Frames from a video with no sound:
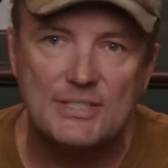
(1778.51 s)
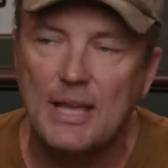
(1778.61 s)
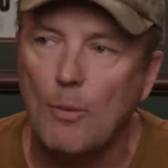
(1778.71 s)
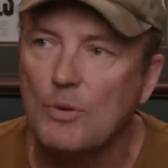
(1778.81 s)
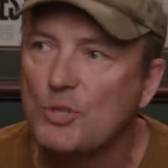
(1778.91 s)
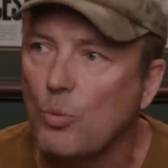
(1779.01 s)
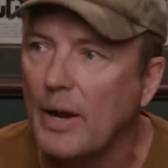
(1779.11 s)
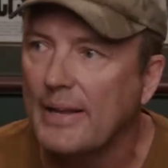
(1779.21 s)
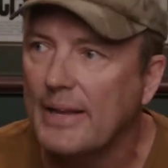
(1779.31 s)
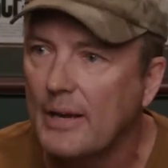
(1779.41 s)
it's not what you
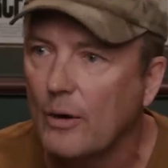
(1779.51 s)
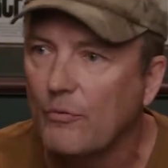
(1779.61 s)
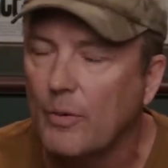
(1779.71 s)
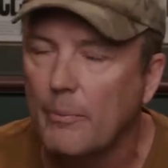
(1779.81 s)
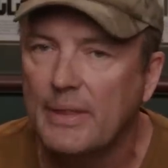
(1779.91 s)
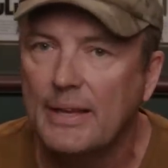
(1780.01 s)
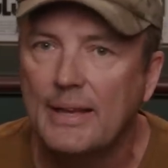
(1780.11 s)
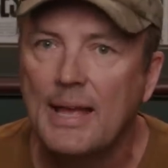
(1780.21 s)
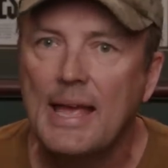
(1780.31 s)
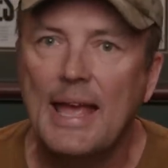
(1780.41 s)
wanna hear from the